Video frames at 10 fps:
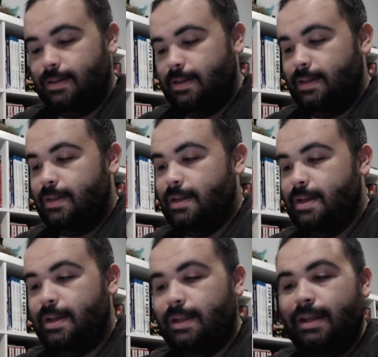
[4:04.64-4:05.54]

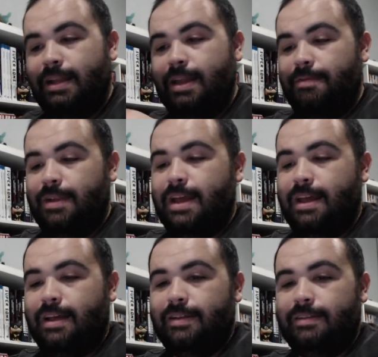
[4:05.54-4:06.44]
and it even
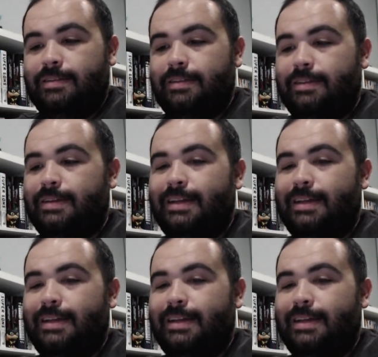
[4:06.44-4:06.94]
has